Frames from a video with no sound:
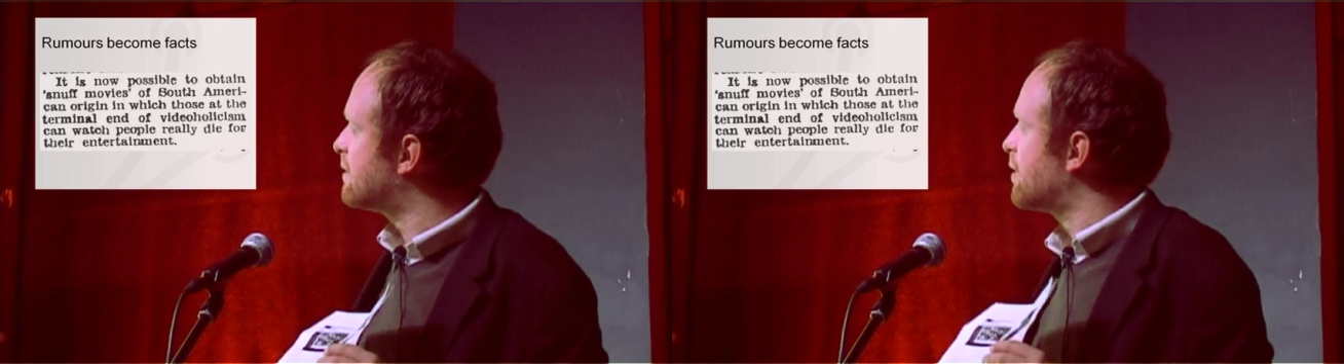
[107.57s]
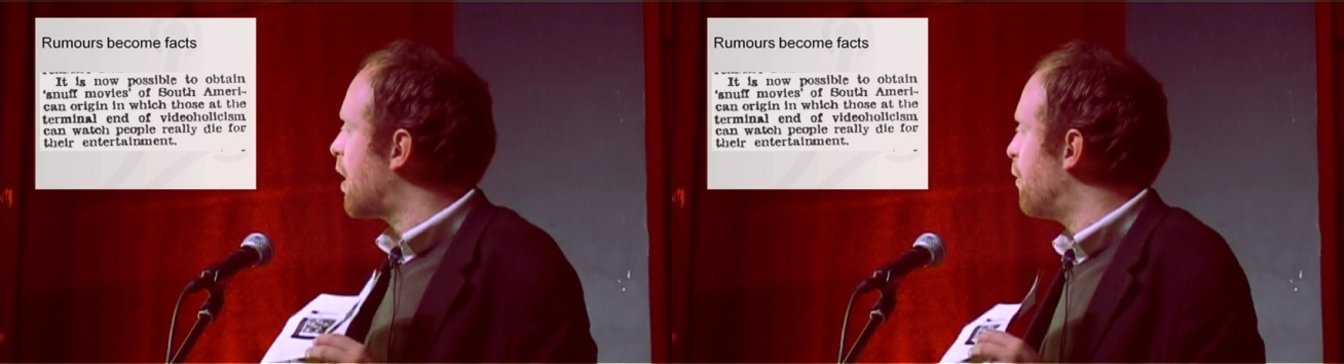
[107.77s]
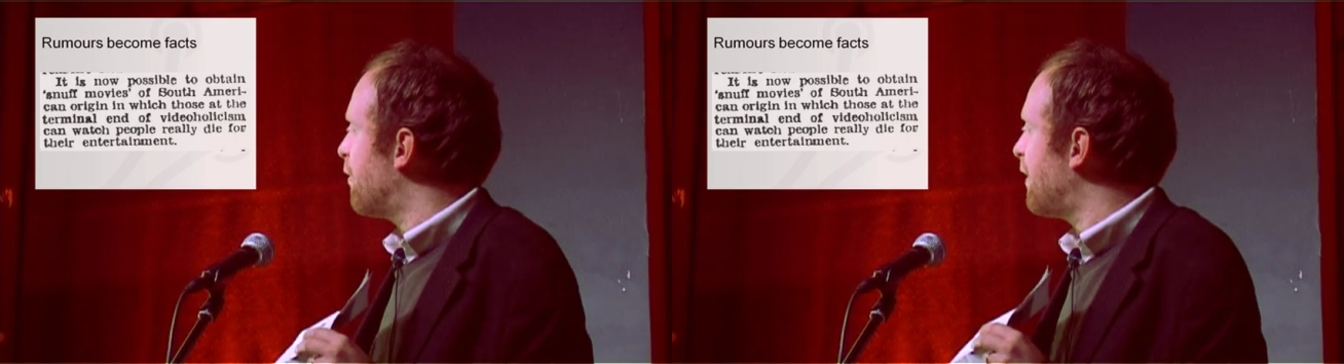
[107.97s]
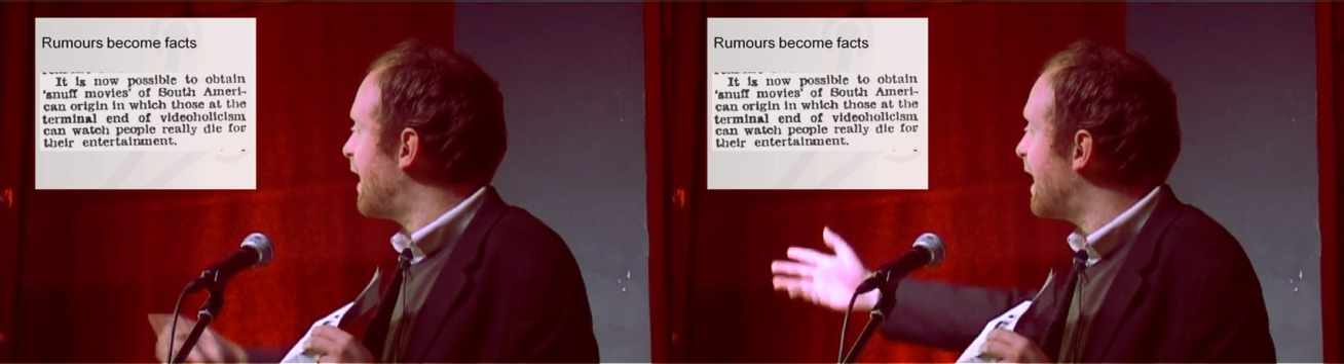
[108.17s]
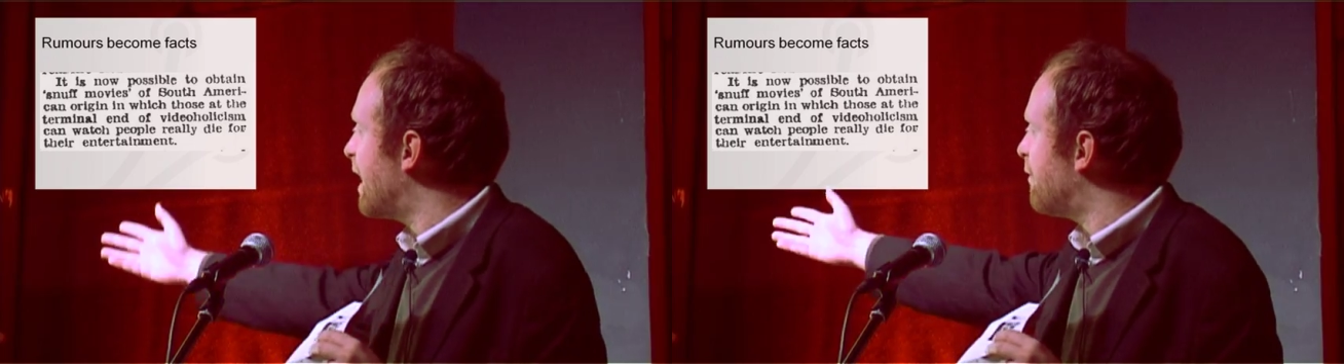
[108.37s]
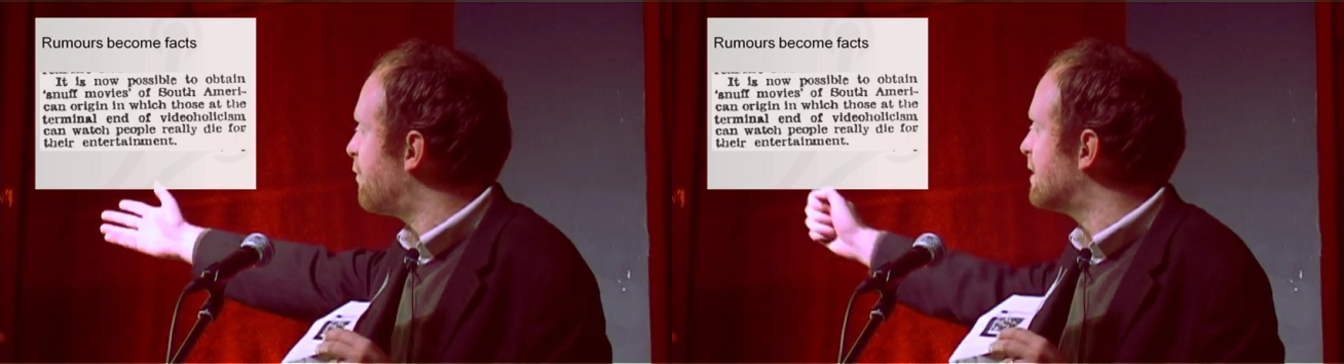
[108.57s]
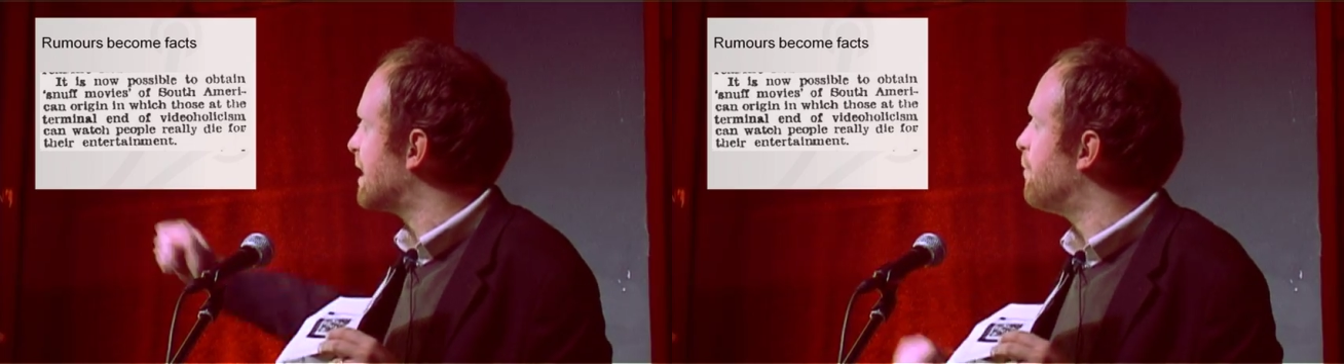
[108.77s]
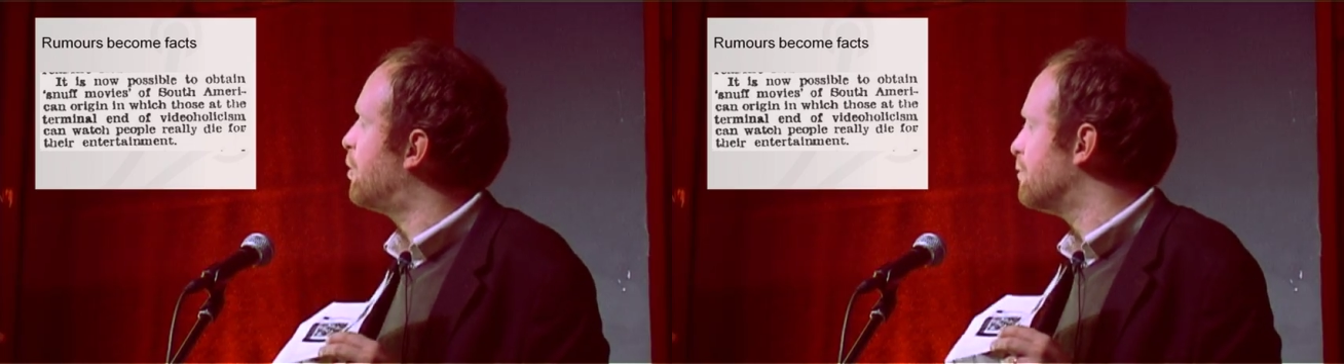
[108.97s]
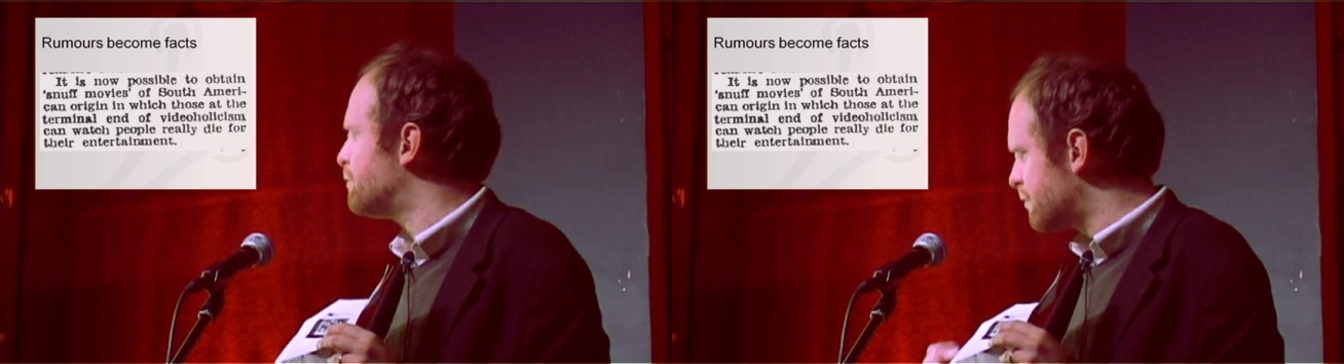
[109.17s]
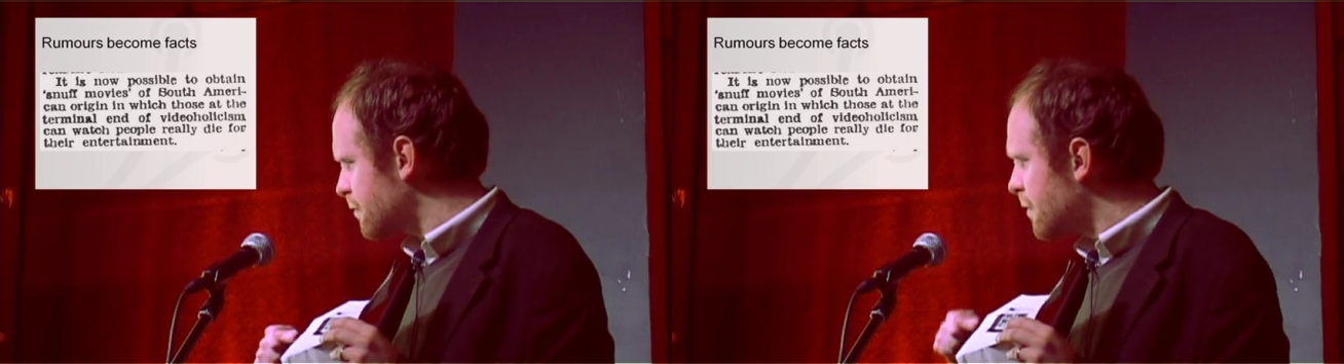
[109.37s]
So here, for example,
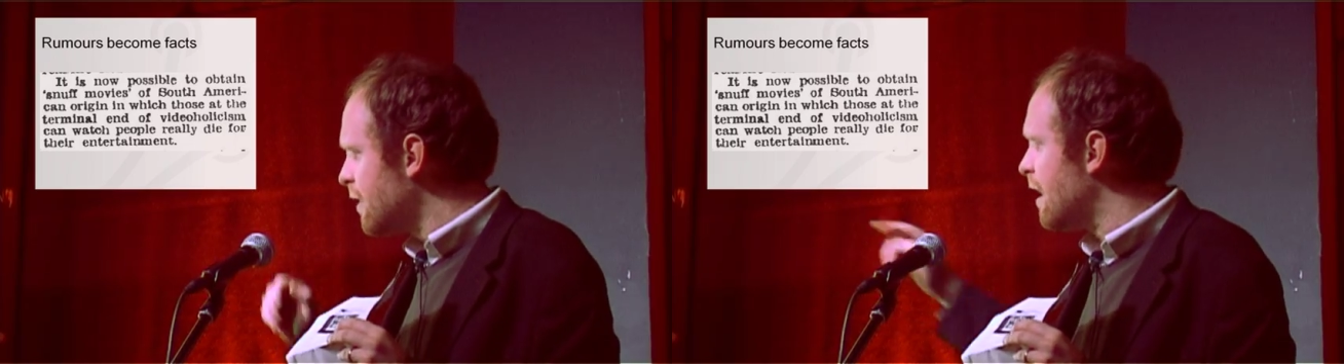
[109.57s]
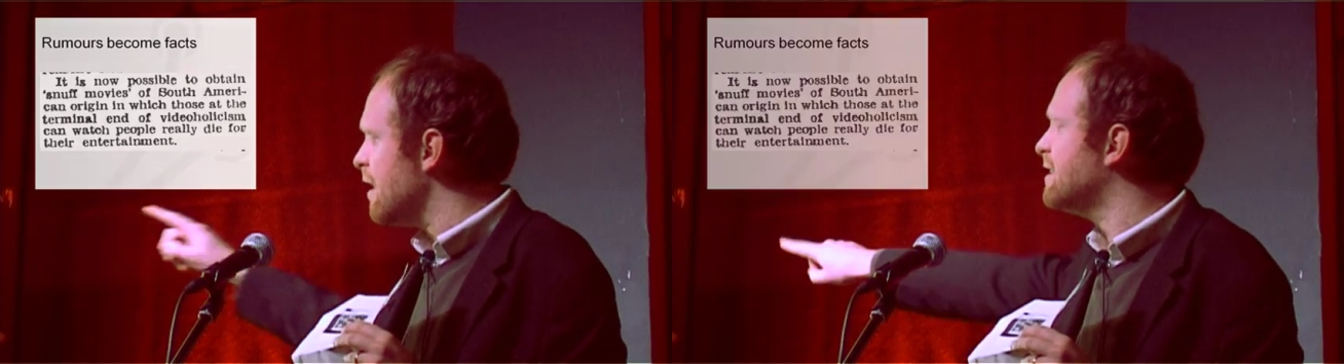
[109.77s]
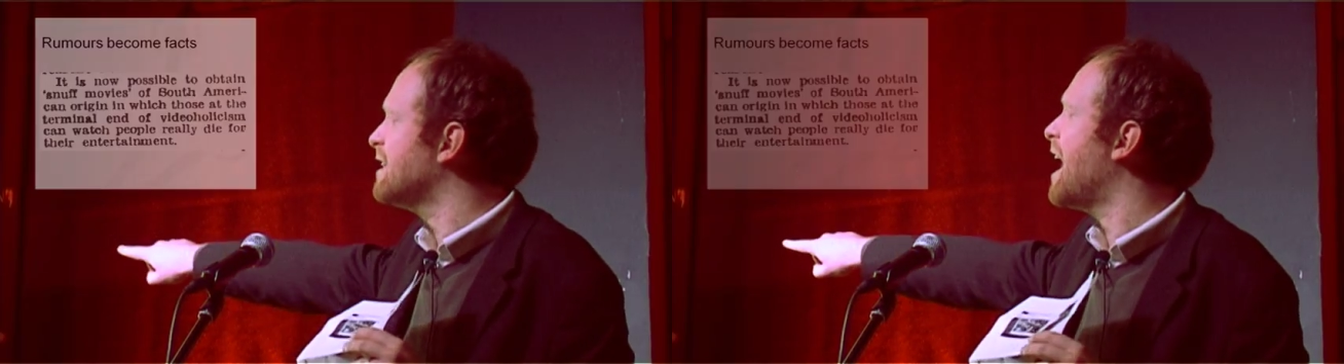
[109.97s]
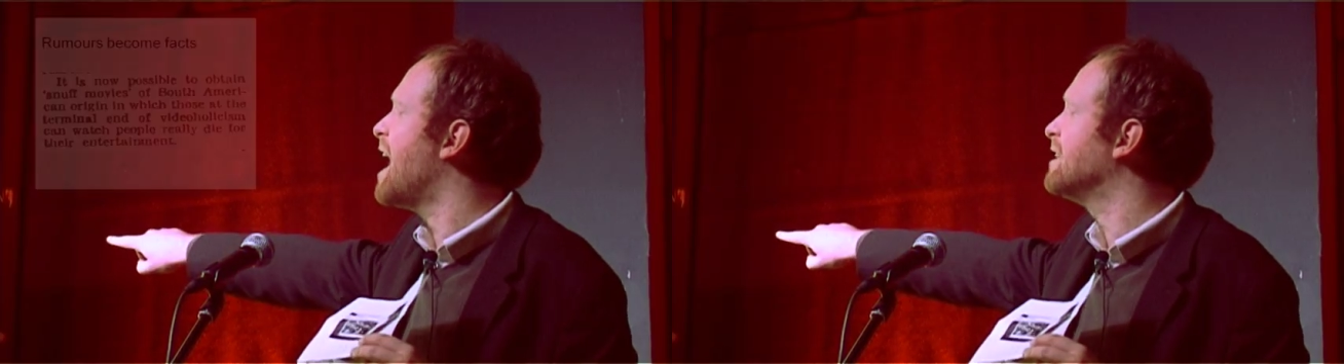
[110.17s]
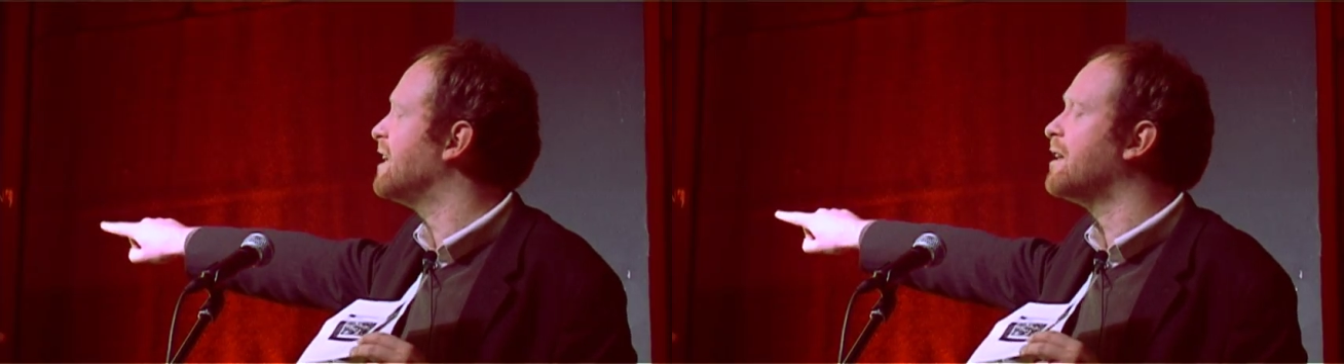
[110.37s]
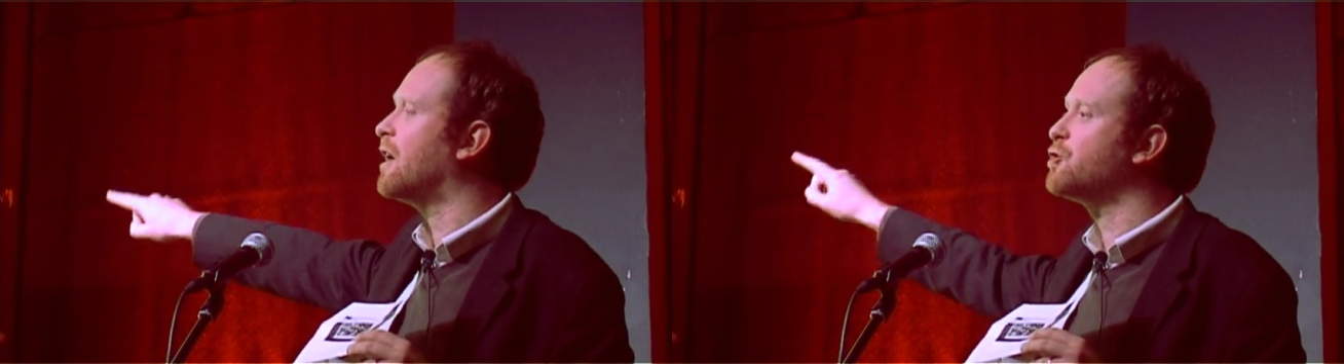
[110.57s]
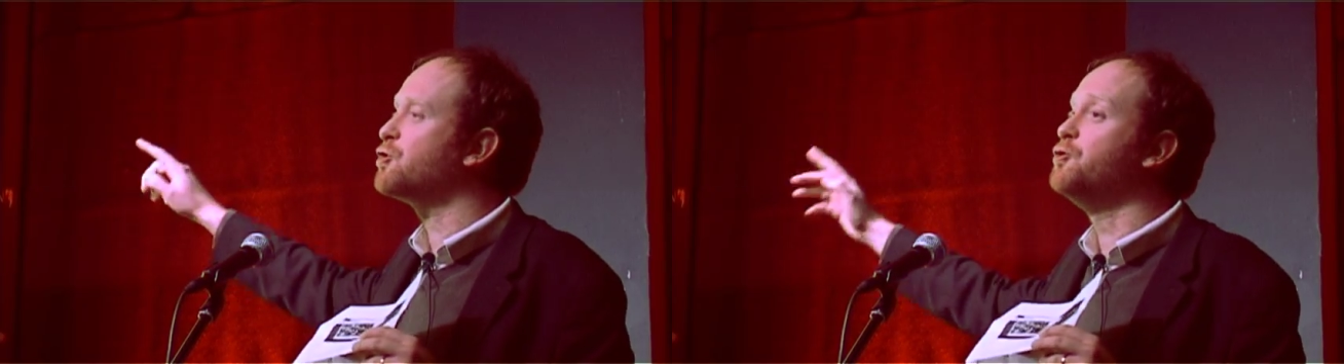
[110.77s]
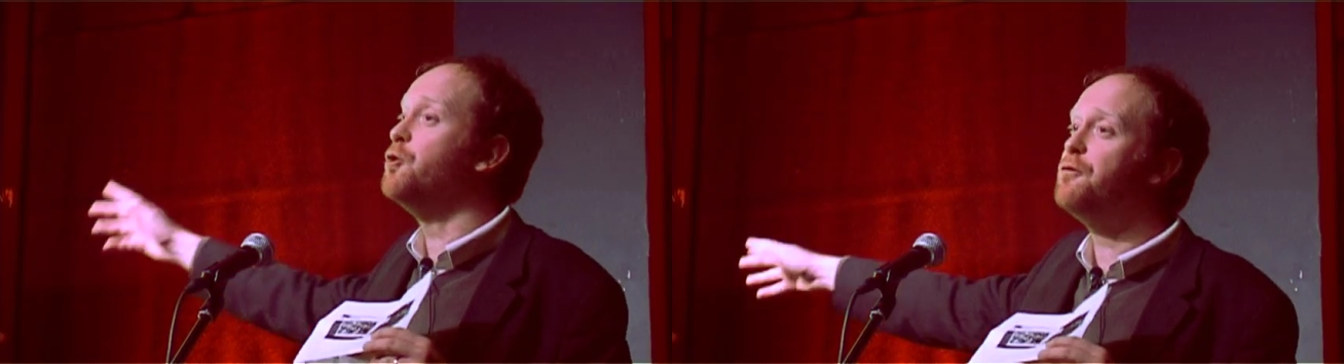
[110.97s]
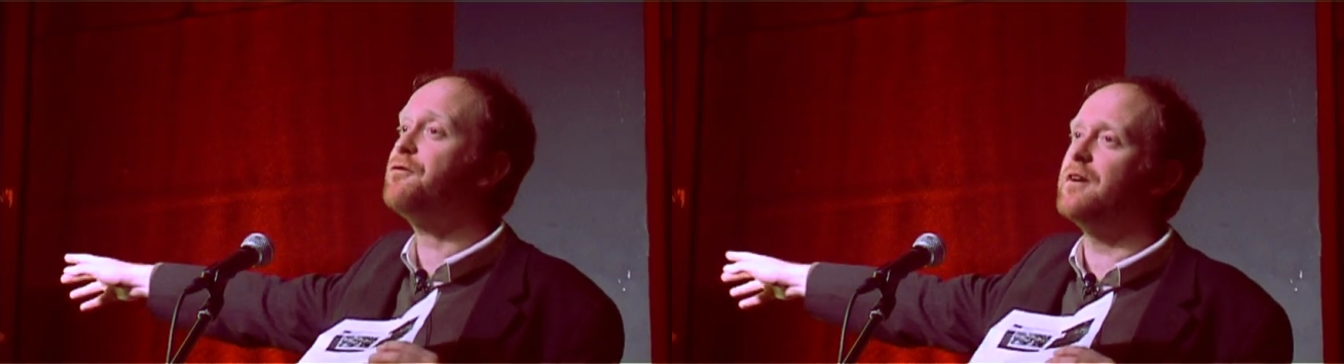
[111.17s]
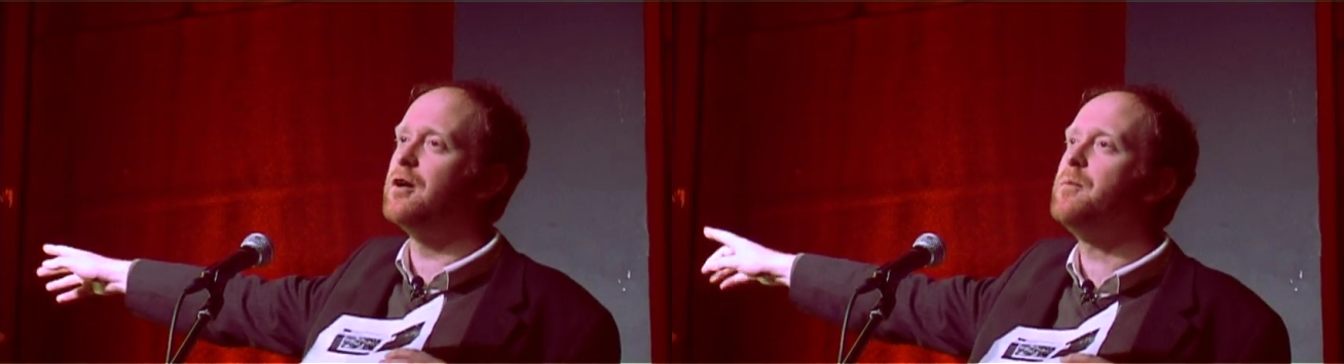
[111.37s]
is the idea that a snuff
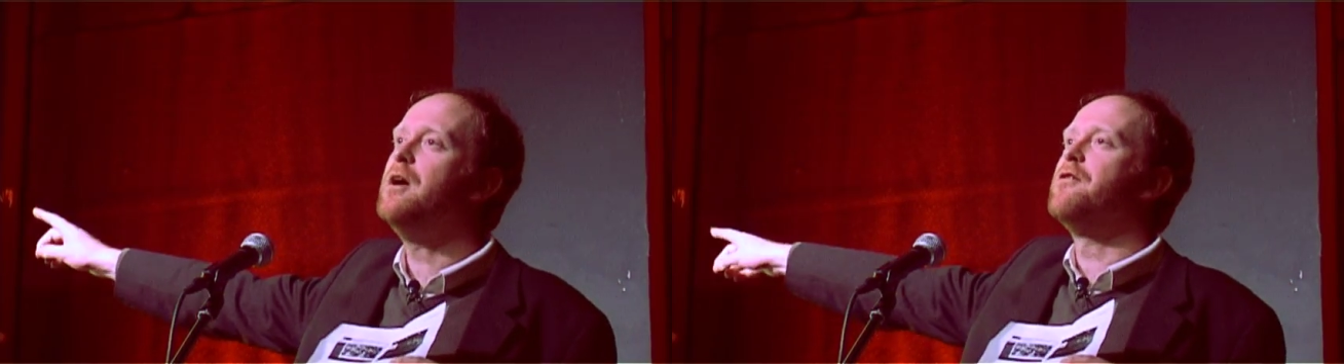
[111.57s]
film